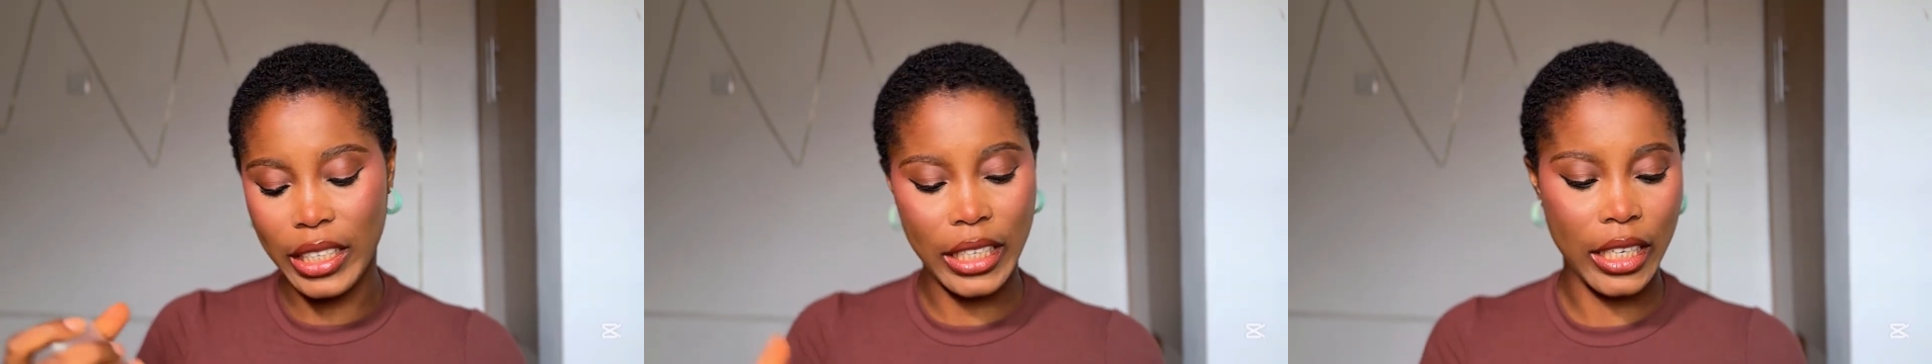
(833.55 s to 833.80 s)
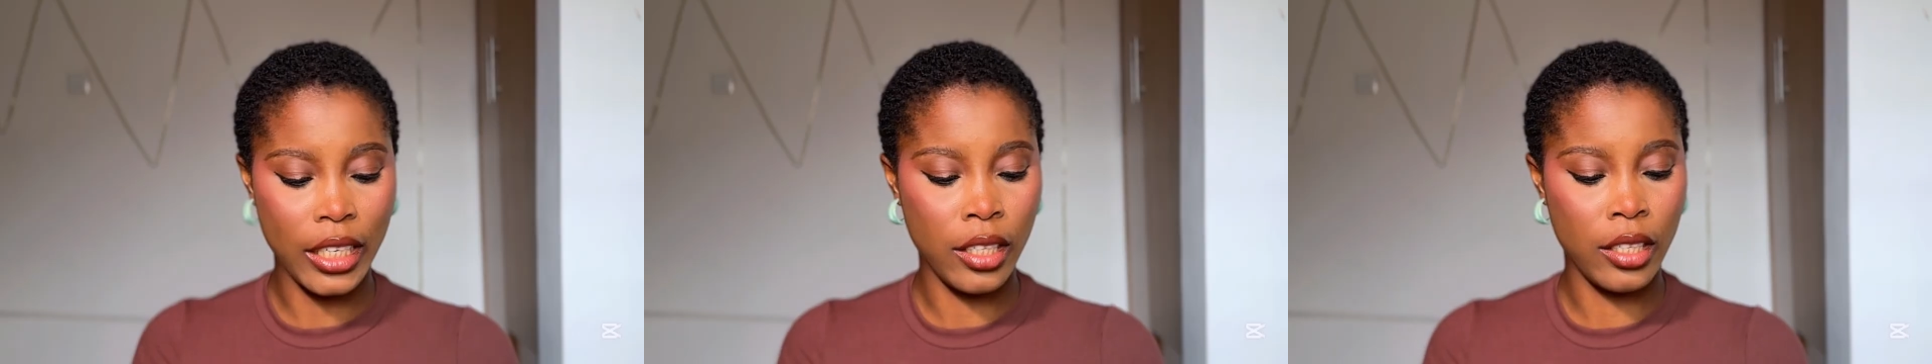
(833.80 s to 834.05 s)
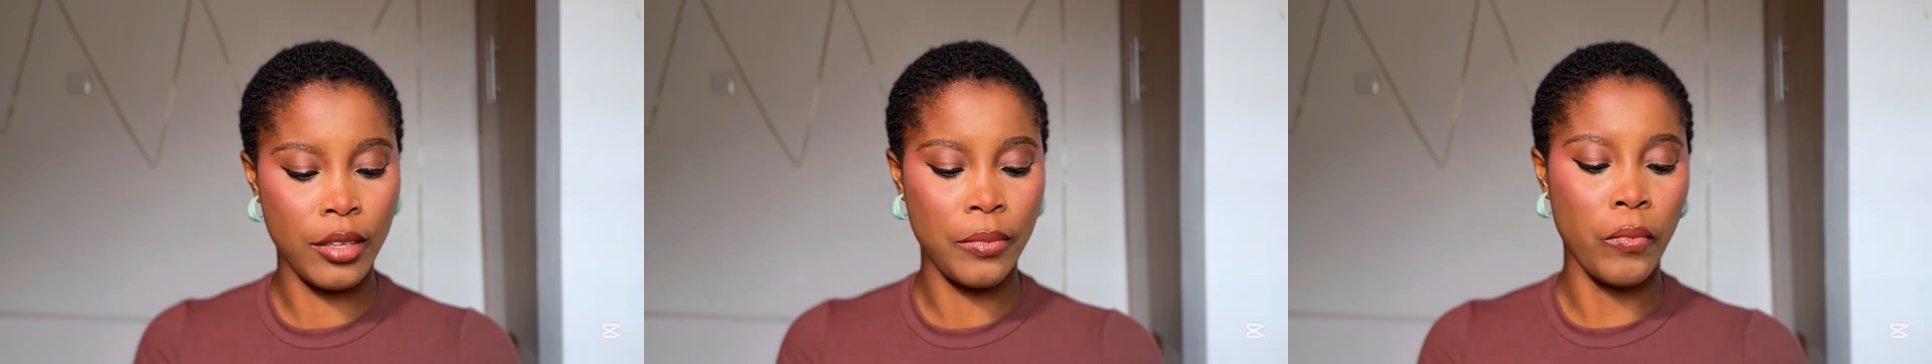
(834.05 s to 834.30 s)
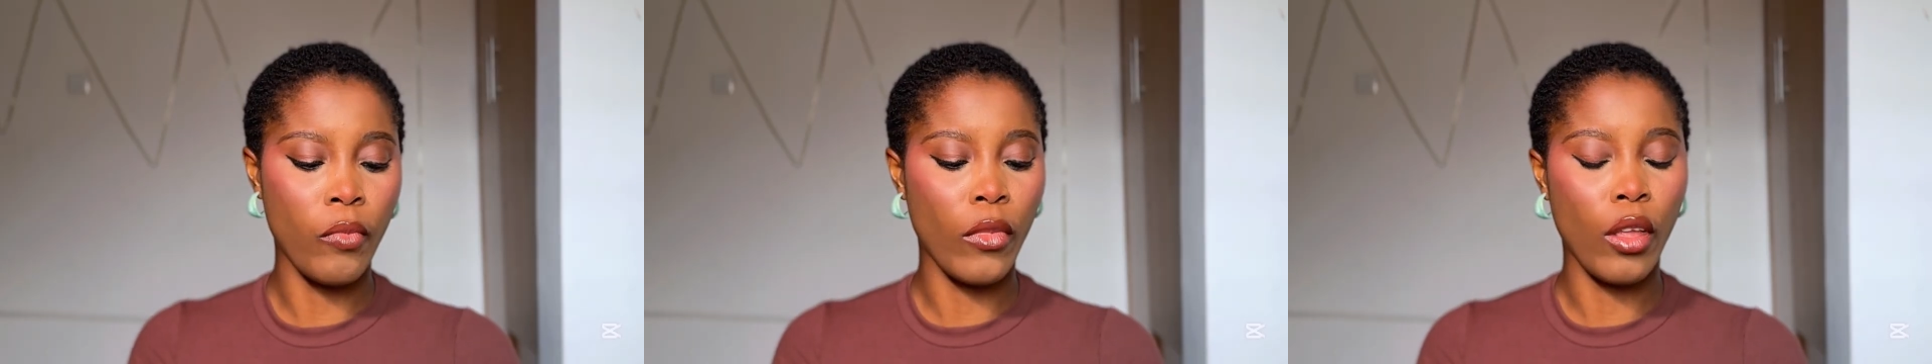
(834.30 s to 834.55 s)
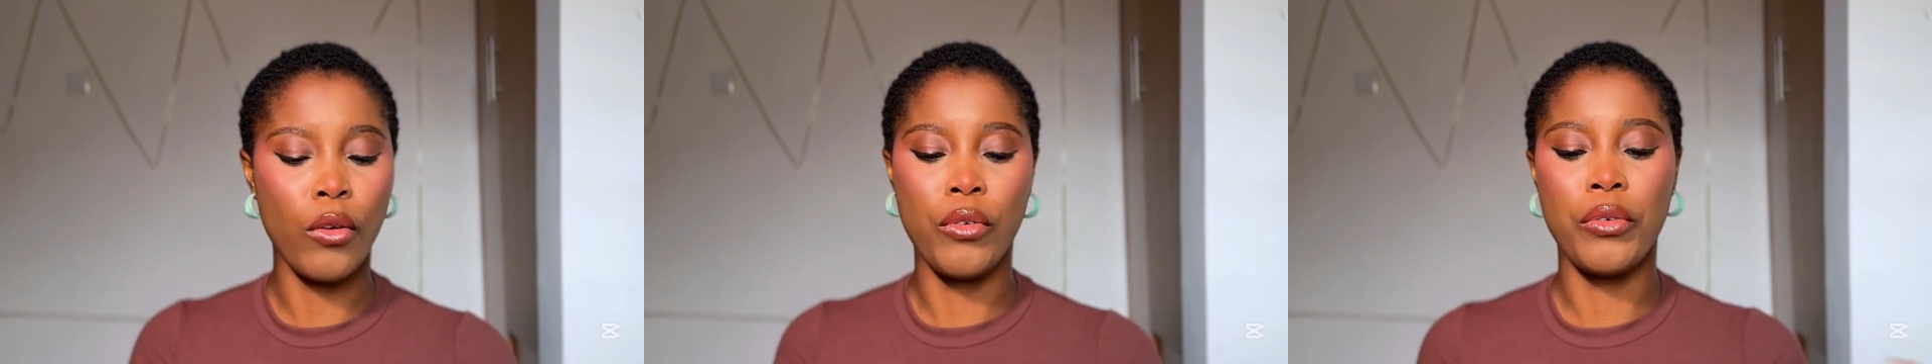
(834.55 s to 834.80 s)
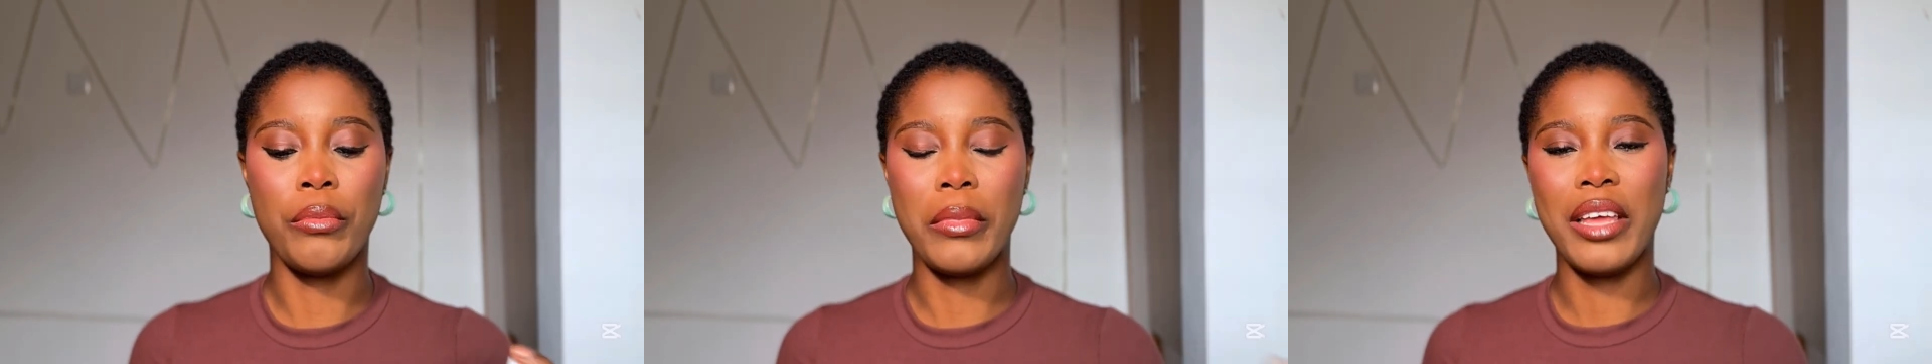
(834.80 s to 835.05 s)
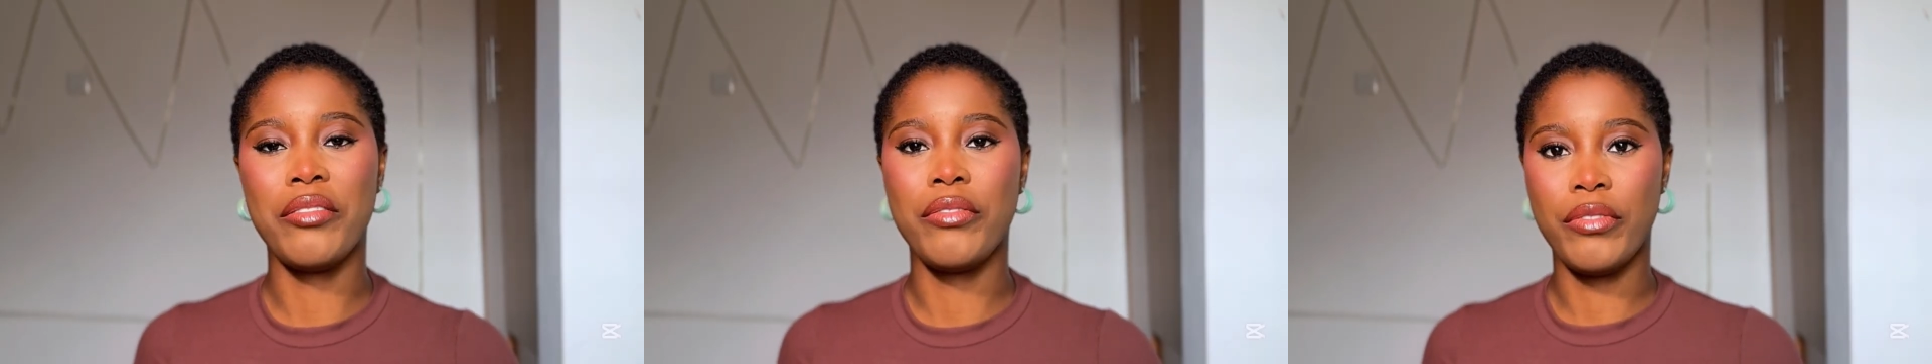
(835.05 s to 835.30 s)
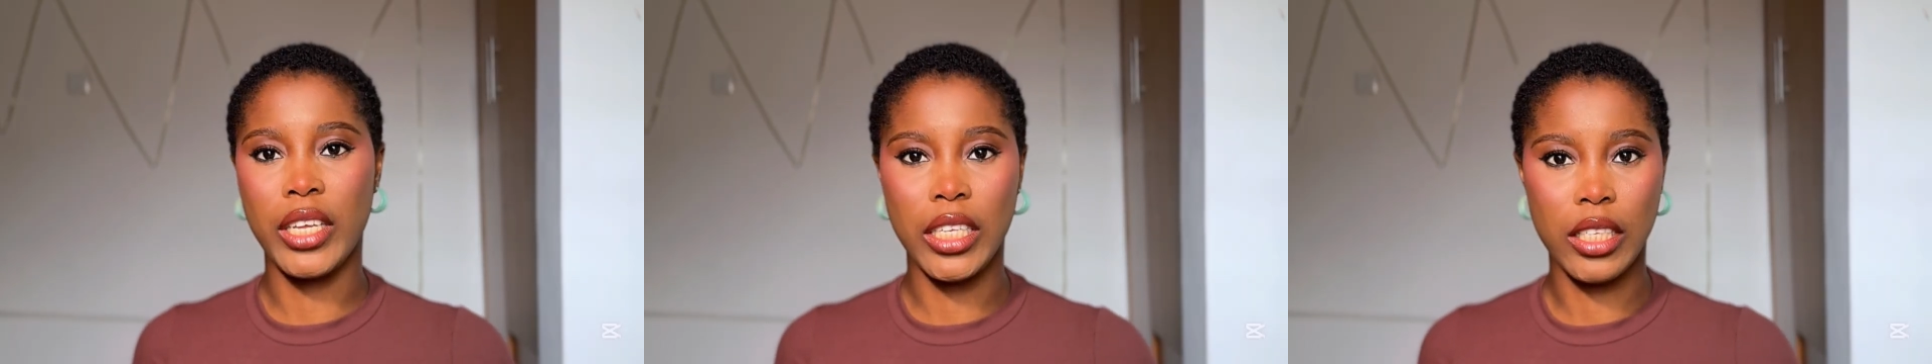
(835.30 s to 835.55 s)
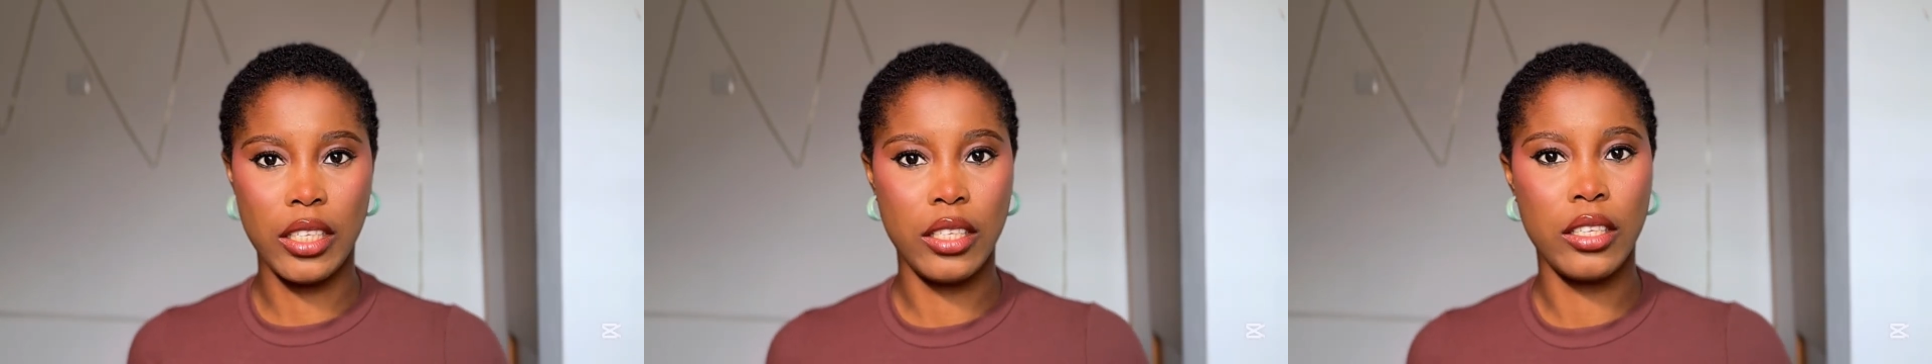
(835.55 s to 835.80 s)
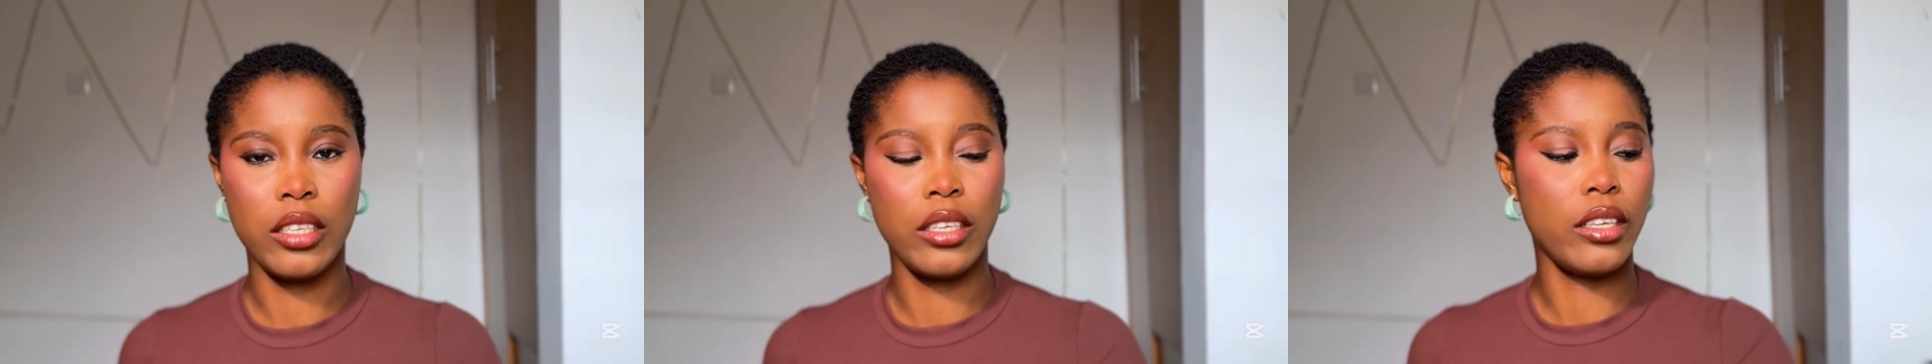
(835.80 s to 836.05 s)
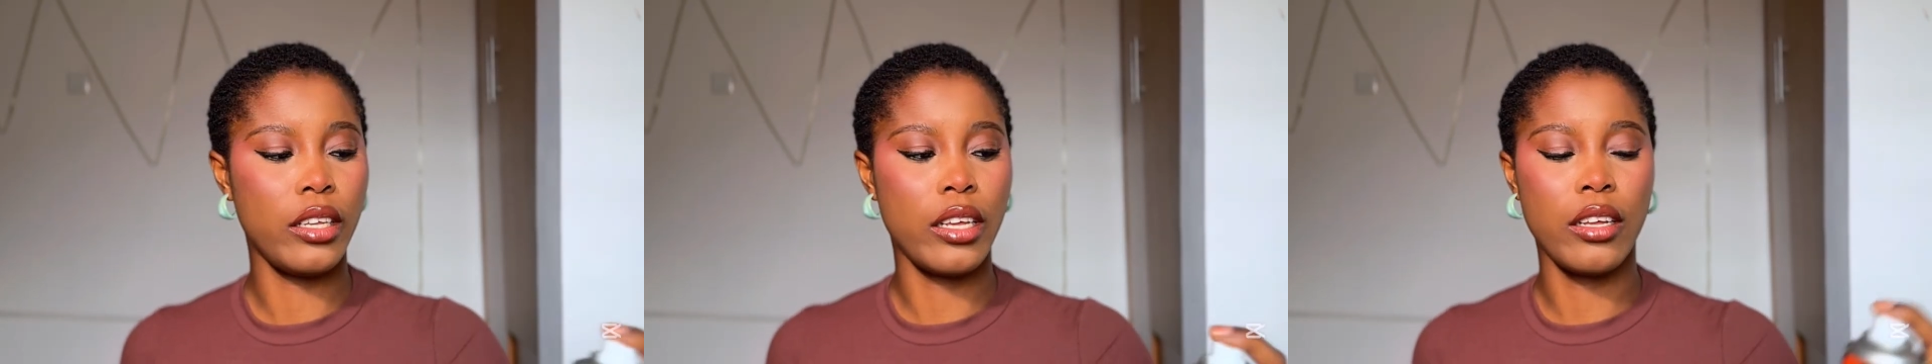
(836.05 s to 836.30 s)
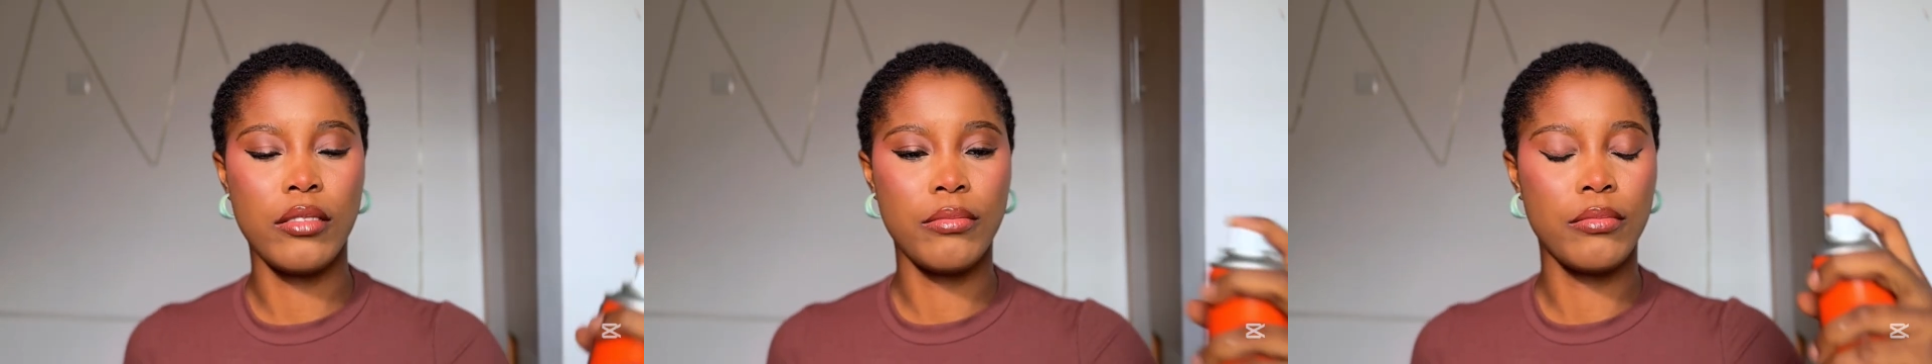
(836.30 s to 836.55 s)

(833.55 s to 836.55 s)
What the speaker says: it on my face. Yeah.